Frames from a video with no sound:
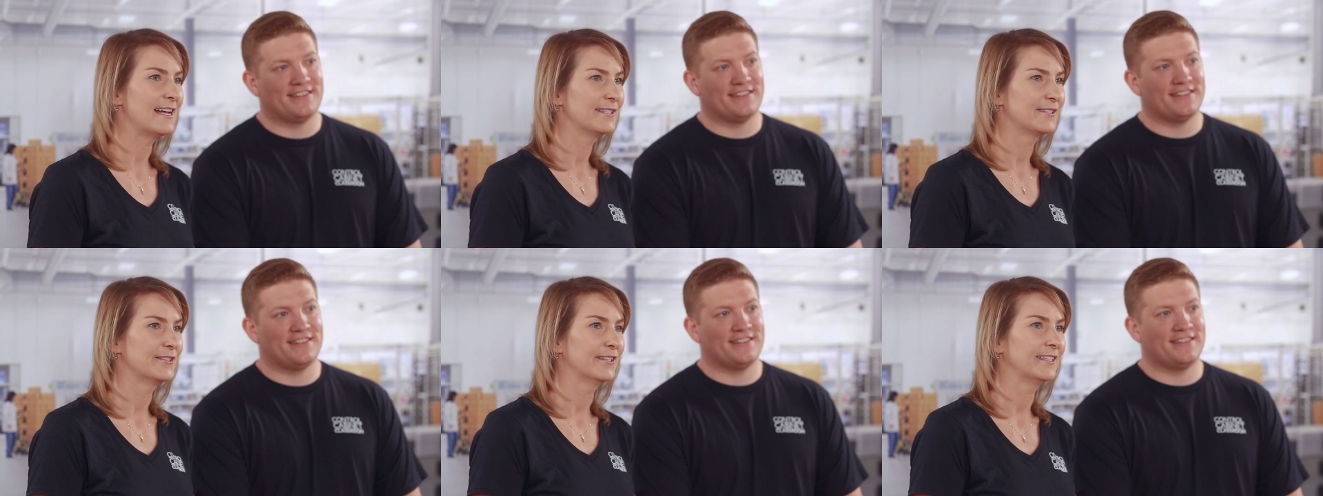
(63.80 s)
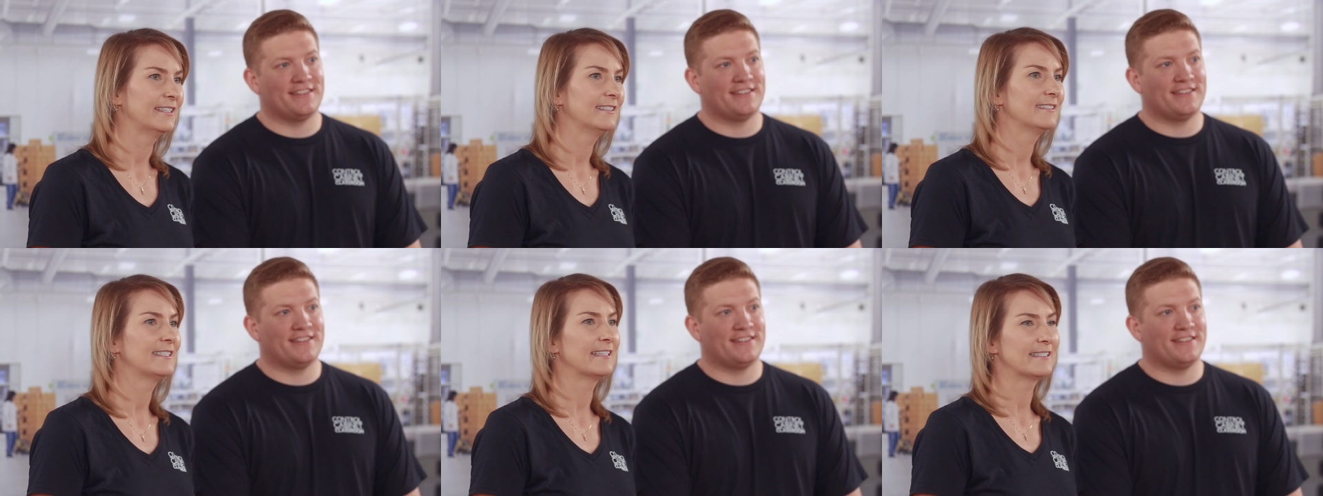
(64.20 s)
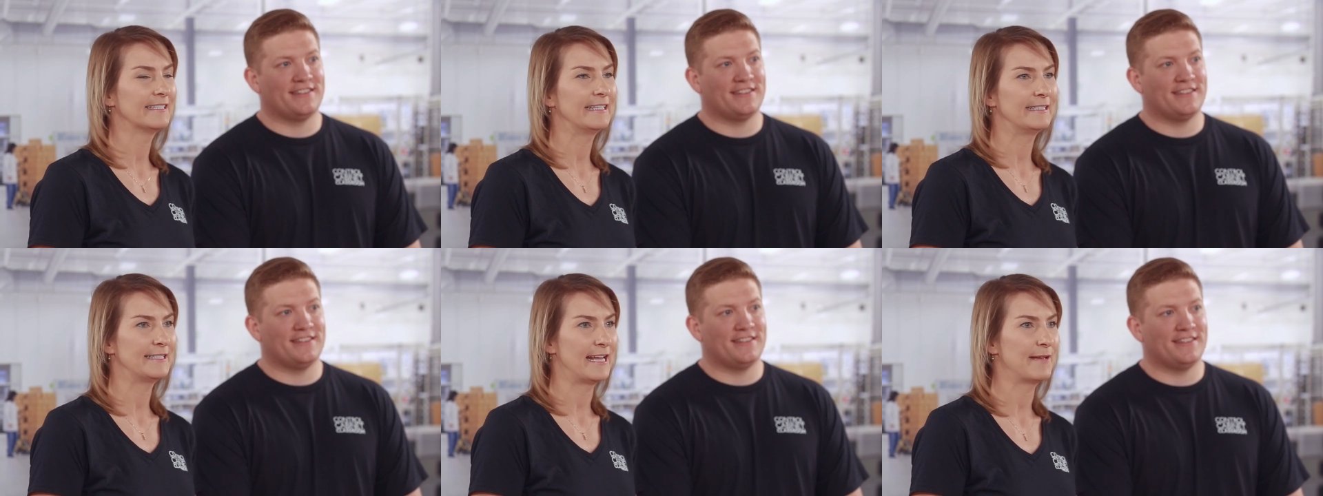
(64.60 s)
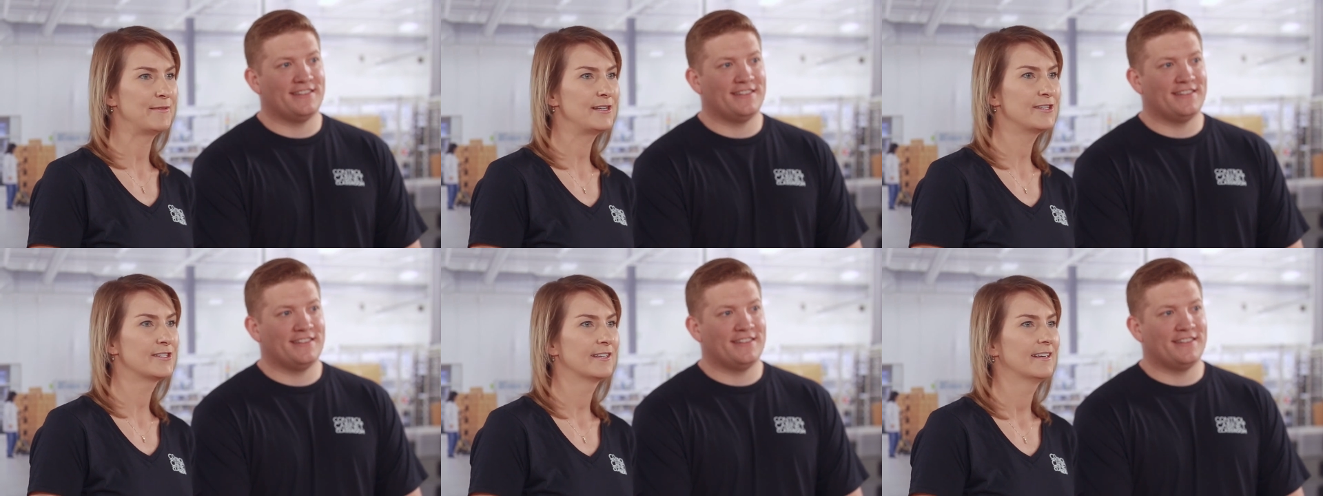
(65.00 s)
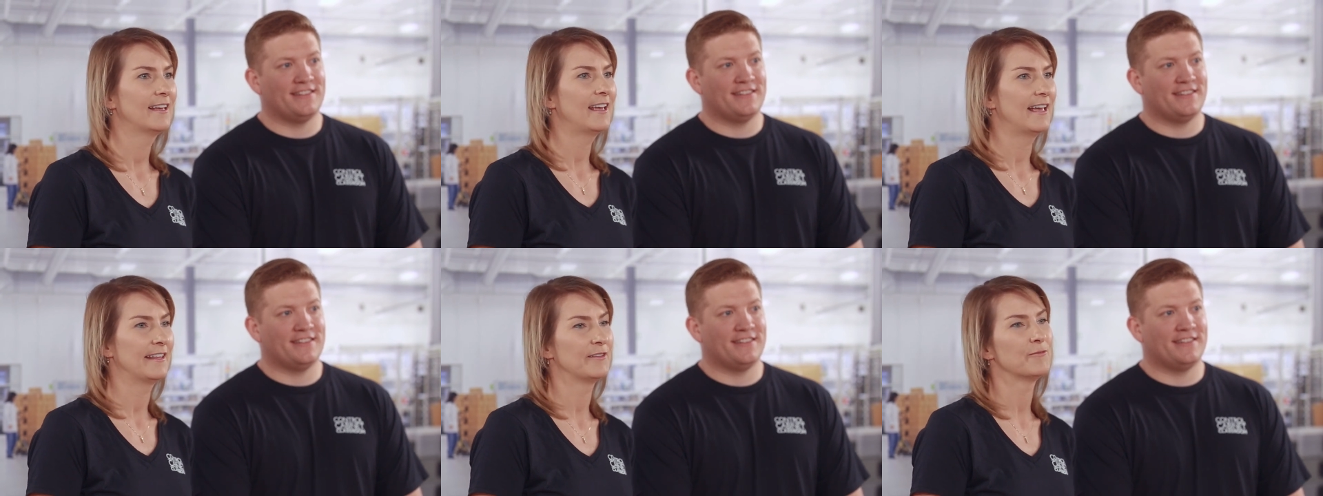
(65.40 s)
Speaker 1: that circuit doesn't get damaged
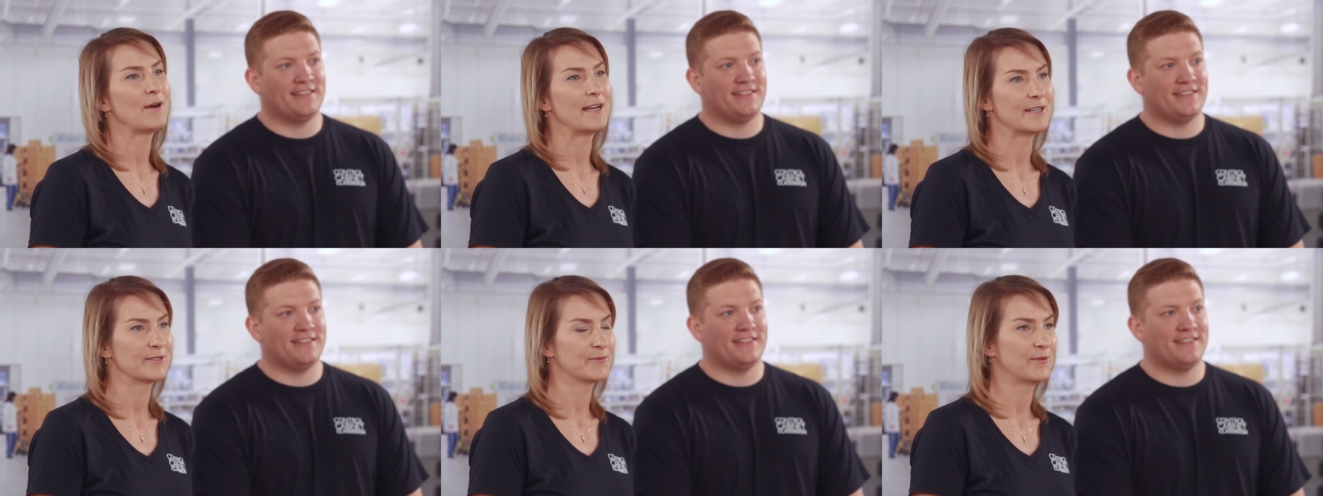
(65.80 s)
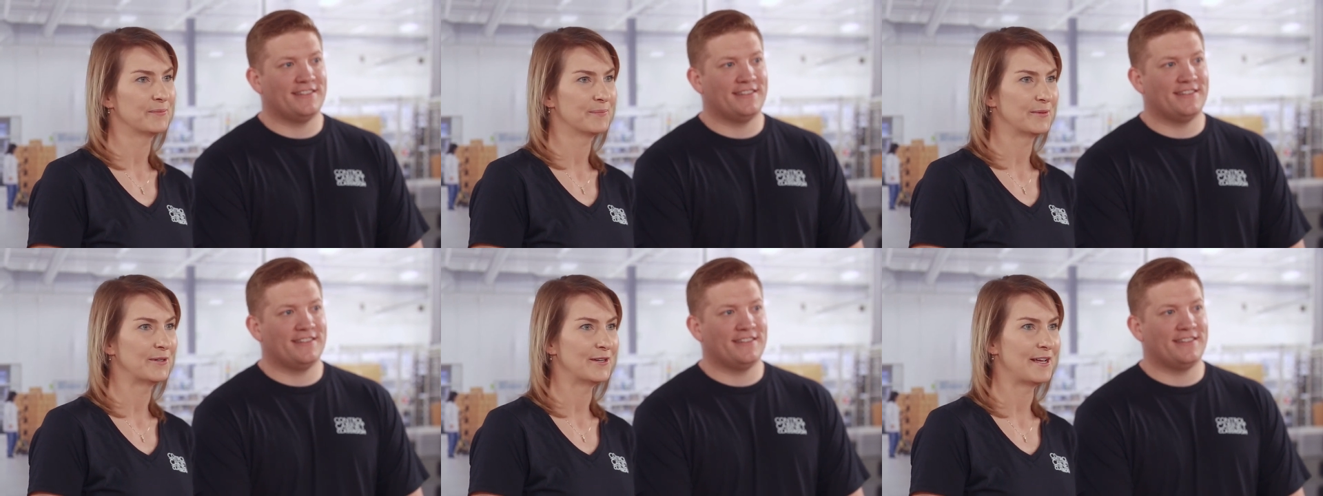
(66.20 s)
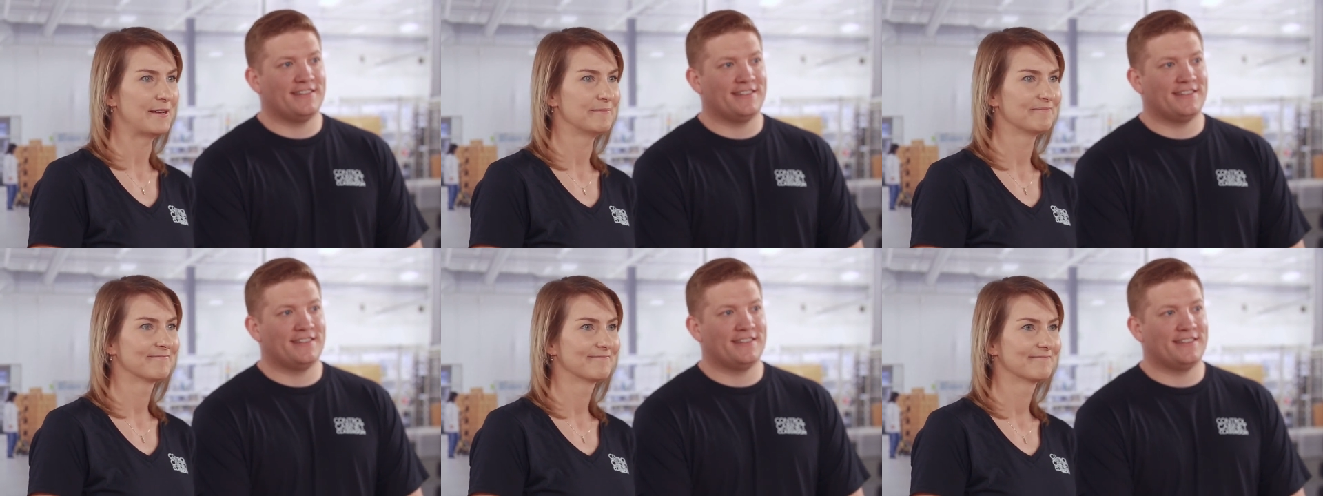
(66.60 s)
and the wires won't burn up.